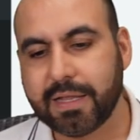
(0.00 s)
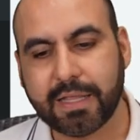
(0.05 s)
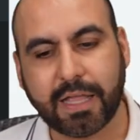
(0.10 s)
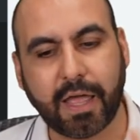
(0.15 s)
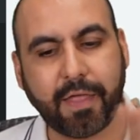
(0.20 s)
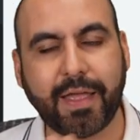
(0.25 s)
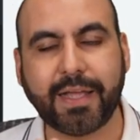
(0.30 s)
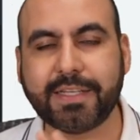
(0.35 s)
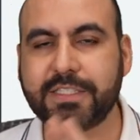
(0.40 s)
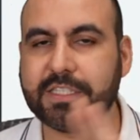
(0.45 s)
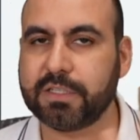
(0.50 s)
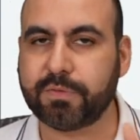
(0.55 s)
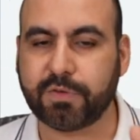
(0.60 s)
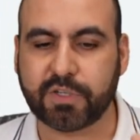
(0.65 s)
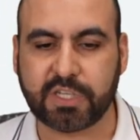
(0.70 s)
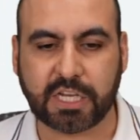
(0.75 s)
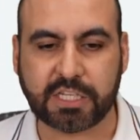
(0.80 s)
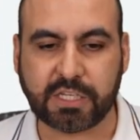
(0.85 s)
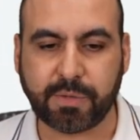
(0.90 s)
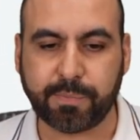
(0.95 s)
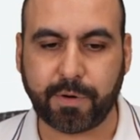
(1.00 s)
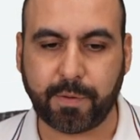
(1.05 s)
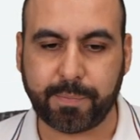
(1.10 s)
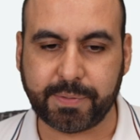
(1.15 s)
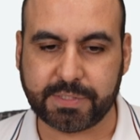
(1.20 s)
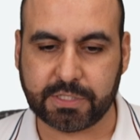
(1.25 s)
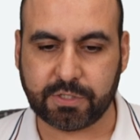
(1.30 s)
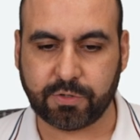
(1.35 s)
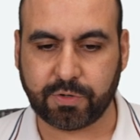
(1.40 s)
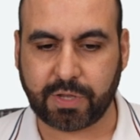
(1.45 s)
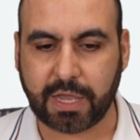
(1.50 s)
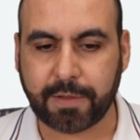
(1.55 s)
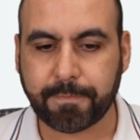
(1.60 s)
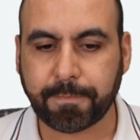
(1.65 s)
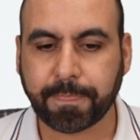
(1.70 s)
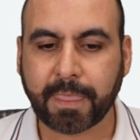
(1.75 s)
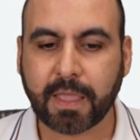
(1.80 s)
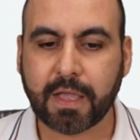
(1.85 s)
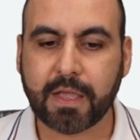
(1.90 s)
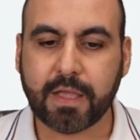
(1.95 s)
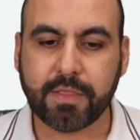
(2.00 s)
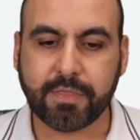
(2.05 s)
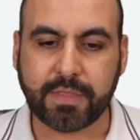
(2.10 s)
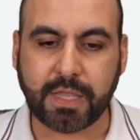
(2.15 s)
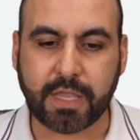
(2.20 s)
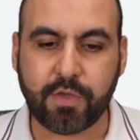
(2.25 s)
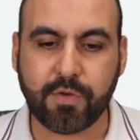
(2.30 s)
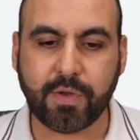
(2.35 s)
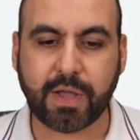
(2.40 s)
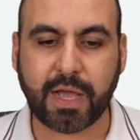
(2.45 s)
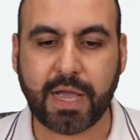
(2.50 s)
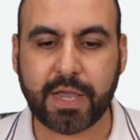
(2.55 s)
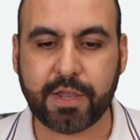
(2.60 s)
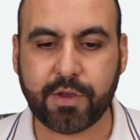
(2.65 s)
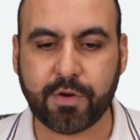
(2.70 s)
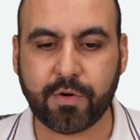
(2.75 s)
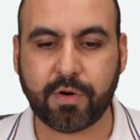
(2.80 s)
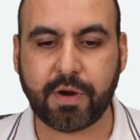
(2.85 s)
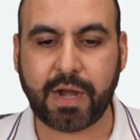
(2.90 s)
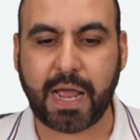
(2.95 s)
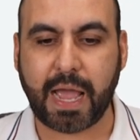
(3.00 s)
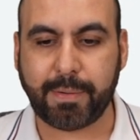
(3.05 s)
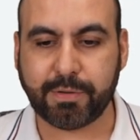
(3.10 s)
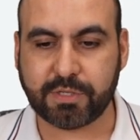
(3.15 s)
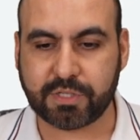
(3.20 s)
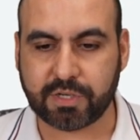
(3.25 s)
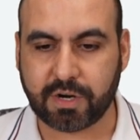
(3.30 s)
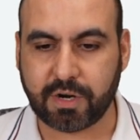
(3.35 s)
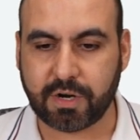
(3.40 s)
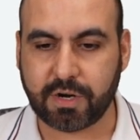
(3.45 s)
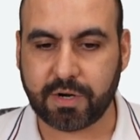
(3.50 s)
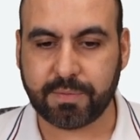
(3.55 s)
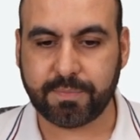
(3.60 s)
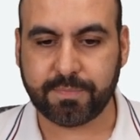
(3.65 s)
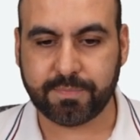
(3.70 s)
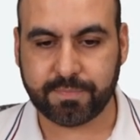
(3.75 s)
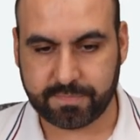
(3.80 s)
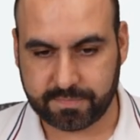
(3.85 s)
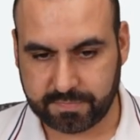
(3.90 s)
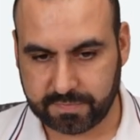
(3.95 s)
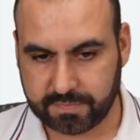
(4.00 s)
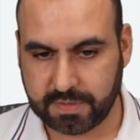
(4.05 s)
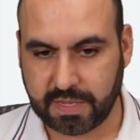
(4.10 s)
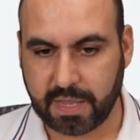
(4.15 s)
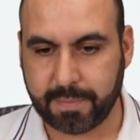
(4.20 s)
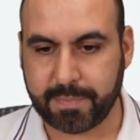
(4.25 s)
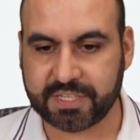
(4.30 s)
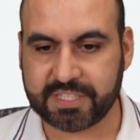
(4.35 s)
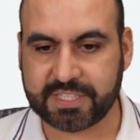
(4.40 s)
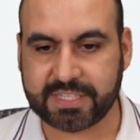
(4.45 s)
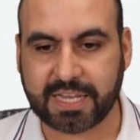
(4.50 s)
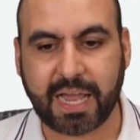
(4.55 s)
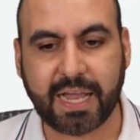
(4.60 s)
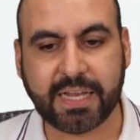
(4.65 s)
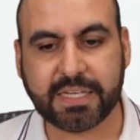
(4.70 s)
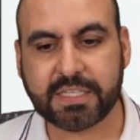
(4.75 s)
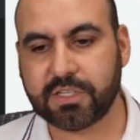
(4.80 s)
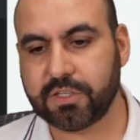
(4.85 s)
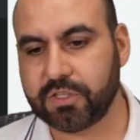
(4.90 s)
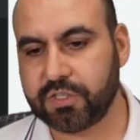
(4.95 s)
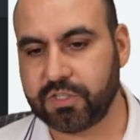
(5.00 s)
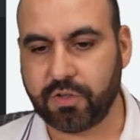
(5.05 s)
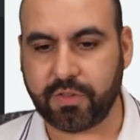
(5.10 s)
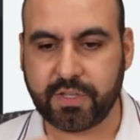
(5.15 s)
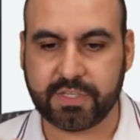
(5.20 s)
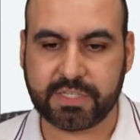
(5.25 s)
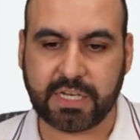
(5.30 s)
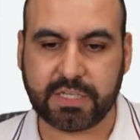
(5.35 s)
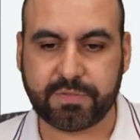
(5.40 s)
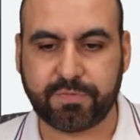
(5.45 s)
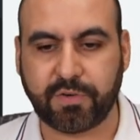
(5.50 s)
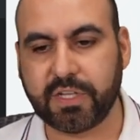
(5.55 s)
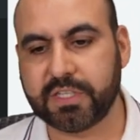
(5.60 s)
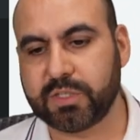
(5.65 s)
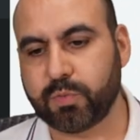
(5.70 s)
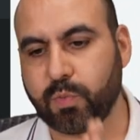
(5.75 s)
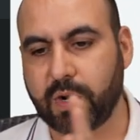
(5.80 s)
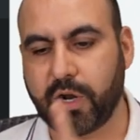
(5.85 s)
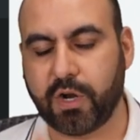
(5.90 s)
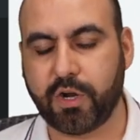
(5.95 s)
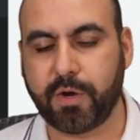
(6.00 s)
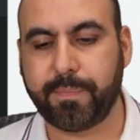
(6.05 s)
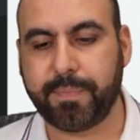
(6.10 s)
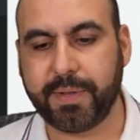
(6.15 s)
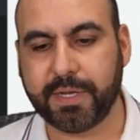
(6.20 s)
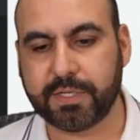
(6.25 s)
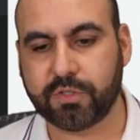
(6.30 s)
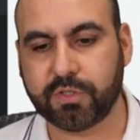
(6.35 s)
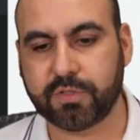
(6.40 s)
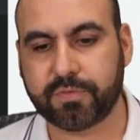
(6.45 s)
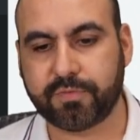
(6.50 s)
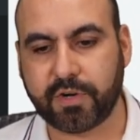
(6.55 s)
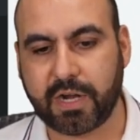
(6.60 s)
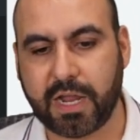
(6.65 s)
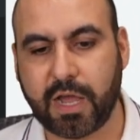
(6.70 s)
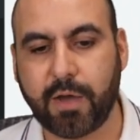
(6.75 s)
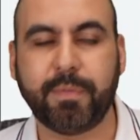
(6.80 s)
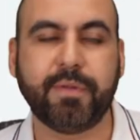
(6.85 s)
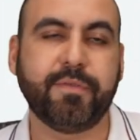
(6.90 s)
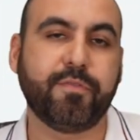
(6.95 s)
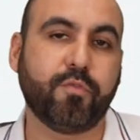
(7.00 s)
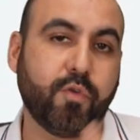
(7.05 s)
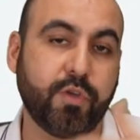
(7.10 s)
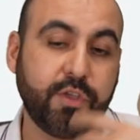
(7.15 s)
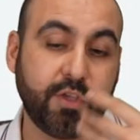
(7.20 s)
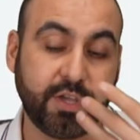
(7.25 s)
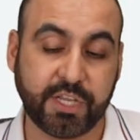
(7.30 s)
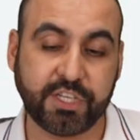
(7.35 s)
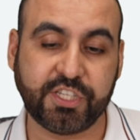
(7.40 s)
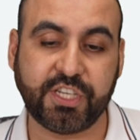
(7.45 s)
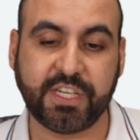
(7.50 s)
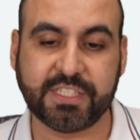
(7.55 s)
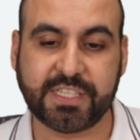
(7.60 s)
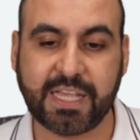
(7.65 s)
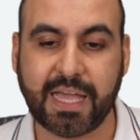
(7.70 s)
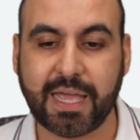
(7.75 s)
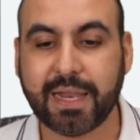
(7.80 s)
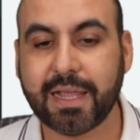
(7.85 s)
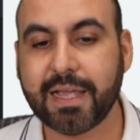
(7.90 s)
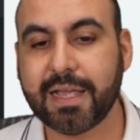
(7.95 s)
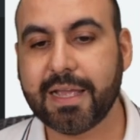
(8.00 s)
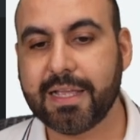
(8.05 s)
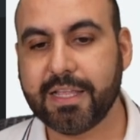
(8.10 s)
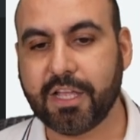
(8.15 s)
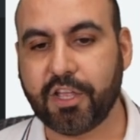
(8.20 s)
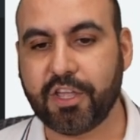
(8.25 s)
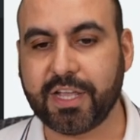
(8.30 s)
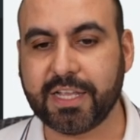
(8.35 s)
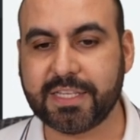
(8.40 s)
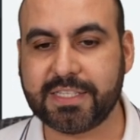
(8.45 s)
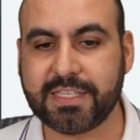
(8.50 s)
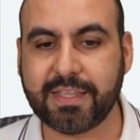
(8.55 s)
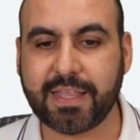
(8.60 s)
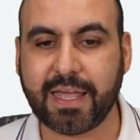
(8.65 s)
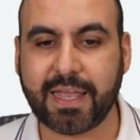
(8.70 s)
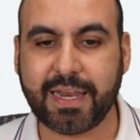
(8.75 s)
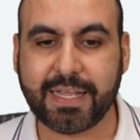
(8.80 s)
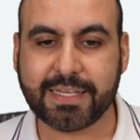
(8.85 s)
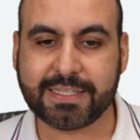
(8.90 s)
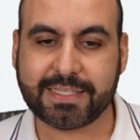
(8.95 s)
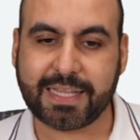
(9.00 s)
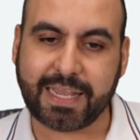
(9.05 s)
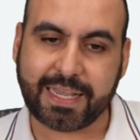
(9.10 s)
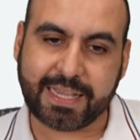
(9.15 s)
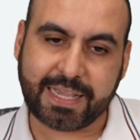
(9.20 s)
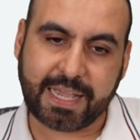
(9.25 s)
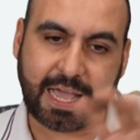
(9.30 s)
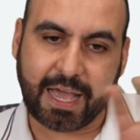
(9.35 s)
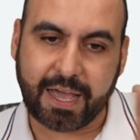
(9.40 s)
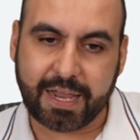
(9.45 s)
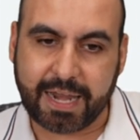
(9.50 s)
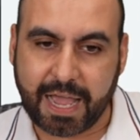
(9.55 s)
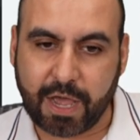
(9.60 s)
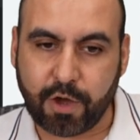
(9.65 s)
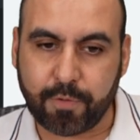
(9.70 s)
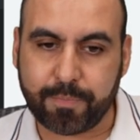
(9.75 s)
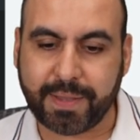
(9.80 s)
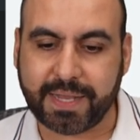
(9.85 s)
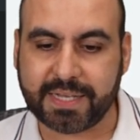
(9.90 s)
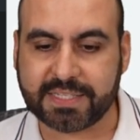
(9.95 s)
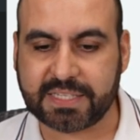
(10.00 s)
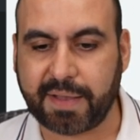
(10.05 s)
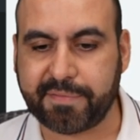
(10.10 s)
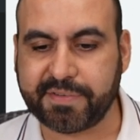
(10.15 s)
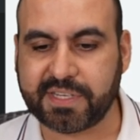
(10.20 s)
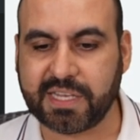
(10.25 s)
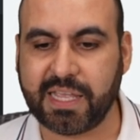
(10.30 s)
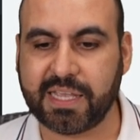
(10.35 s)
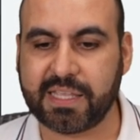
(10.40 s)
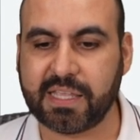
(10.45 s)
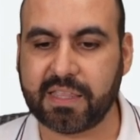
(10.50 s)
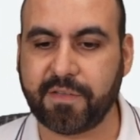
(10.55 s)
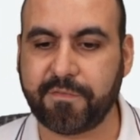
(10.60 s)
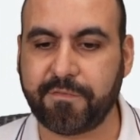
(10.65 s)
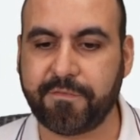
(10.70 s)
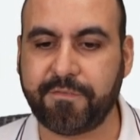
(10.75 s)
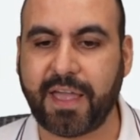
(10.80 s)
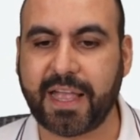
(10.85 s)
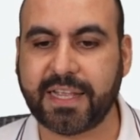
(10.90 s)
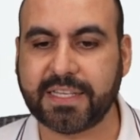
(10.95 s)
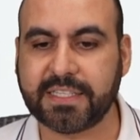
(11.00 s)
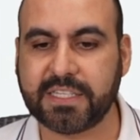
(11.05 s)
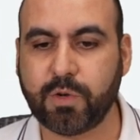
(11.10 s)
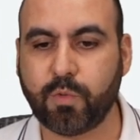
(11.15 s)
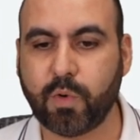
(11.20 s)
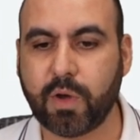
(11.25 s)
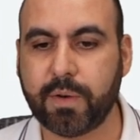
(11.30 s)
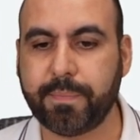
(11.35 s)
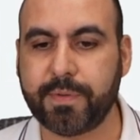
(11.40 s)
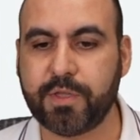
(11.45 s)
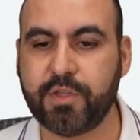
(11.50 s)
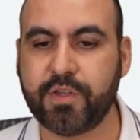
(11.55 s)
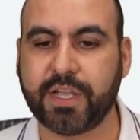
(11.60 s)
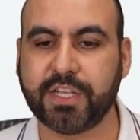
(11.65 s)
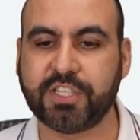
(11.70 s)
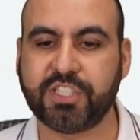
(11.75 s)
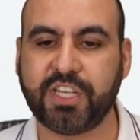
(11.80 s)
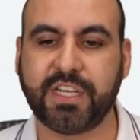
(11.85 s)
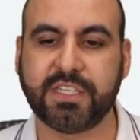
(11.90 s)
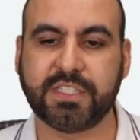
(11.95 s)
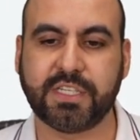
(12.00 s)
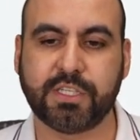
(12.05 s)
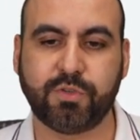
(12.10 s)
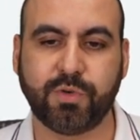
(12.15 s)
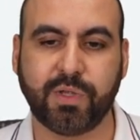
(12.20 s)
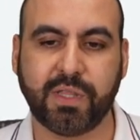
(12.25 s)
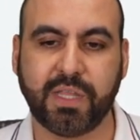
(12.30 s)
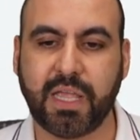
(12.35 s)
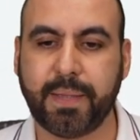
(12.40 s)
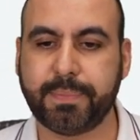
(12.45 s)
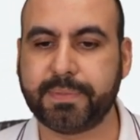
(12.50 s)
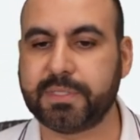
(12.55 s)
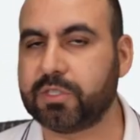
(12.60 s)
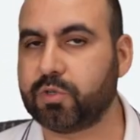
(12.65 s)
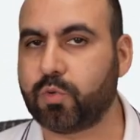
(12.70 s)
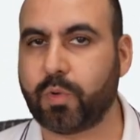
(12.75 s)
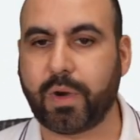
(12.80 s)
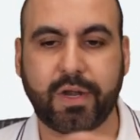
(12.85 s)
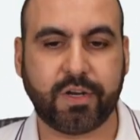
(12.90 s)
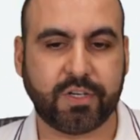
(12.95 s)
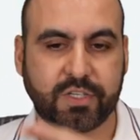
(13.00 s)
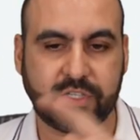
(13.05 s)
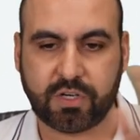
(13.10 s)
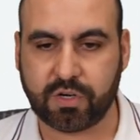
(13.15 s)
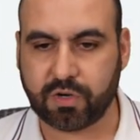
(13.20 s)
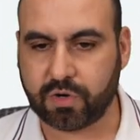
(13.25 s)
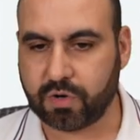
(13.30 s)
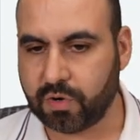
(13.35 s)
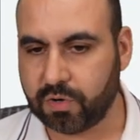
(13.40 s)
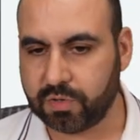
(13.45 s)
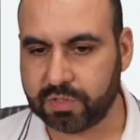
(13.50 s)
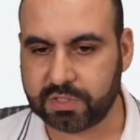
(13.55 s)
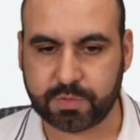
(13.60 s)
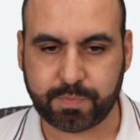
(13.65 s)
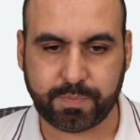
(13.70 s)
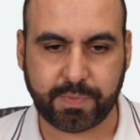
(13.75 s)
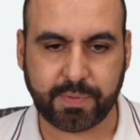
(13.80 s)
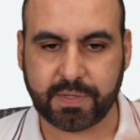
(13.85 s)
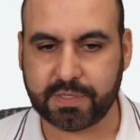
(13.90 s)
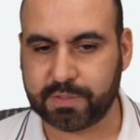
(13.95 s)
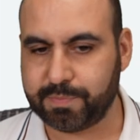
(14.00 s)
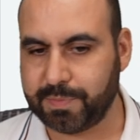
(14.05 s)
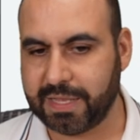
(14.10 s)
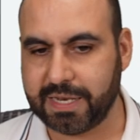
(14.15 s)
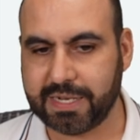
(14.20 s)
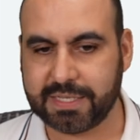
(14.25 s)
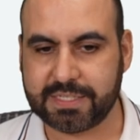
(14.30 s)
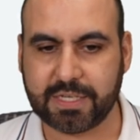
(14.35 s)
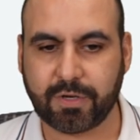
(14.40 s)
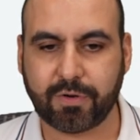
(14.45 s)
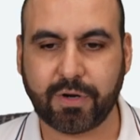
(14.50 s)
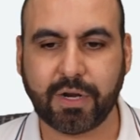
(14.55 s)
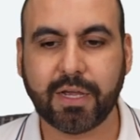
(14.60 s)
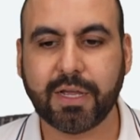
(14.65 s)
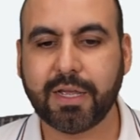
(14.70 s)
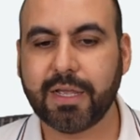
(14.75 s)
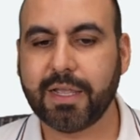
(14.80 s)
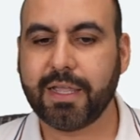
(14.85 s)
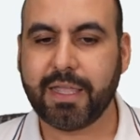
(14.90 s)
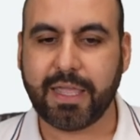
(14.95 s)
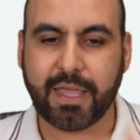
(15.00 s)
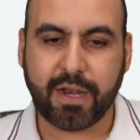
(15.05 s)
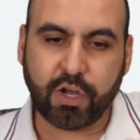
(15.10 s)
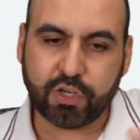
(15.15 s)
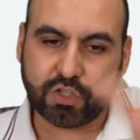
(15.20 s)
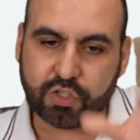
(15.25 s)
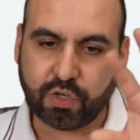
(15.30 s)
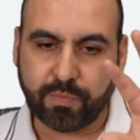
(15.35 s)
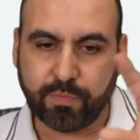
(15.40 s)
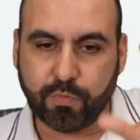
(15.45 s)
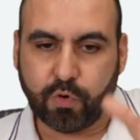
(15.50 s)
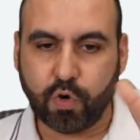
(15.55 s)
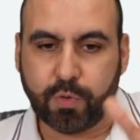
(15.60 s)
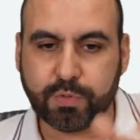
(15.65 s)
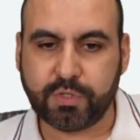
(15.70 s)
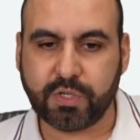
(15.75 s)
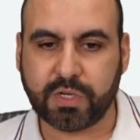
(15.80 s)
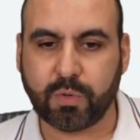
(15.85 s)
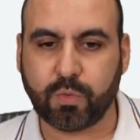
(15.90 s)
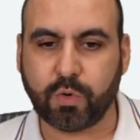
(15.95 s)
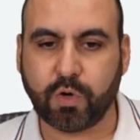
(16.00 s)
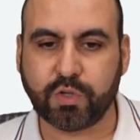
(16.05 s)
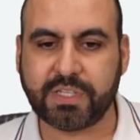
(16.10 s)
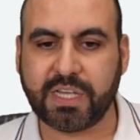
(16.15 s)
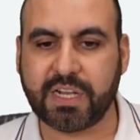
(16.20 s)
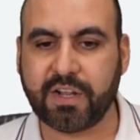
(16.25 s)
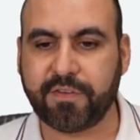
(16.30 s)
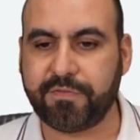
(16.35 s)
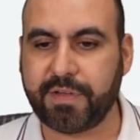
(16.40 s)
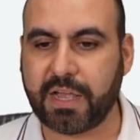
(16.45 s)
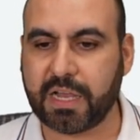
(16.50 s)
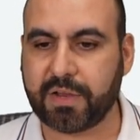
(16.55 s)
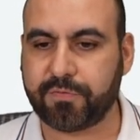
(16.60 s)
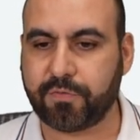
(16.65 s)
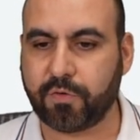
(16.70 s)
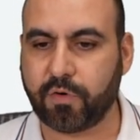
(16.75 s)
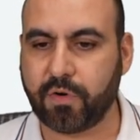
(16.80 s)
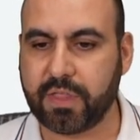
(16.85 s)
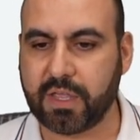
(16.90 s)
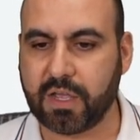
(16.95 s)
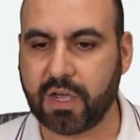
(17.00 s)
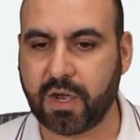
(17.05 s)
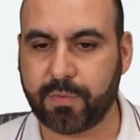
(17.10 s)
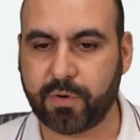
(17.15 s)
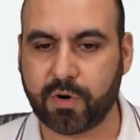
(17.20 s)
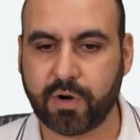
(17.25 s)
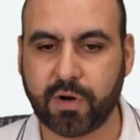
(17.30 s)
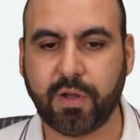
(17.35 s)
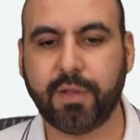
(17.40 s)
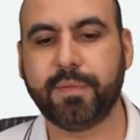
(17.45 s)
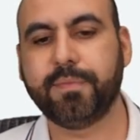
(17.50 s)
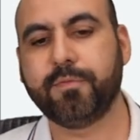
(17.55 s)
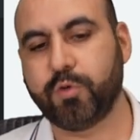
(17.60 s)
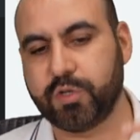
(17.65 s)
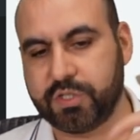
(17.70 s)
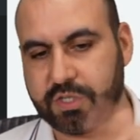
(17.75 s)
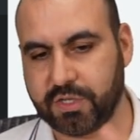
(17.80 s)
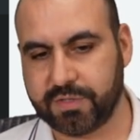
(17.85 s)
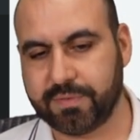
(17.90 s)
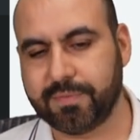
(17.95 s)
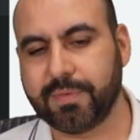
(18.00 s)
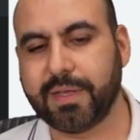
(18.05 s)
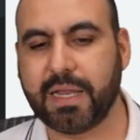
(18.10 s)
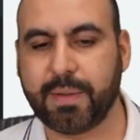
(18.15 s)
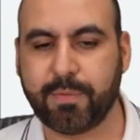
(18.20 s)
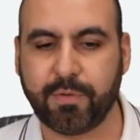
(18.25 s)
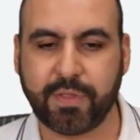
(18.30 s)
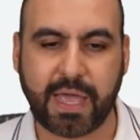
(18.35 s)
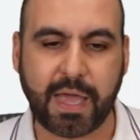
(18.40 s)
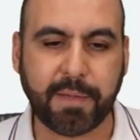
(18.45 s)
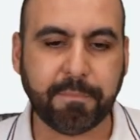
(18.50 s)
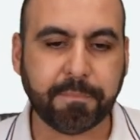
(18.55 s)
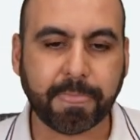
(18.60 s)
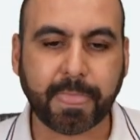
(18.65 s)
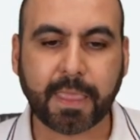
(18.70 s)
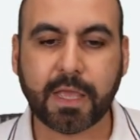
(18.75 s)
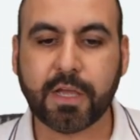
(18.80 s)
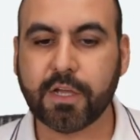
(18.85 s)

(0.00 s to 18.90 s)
Now that's just for testing purposes, okay? Then you got your avatar image size. So the size for this 100 pixels for now, but you, you can change that. Now you can see that it's like cut out because I've selected the fancy one, but you could change it to ellipse, square, circles, speed, etc. It also moves. You can rotate effect for the hover on, which I'll enable that.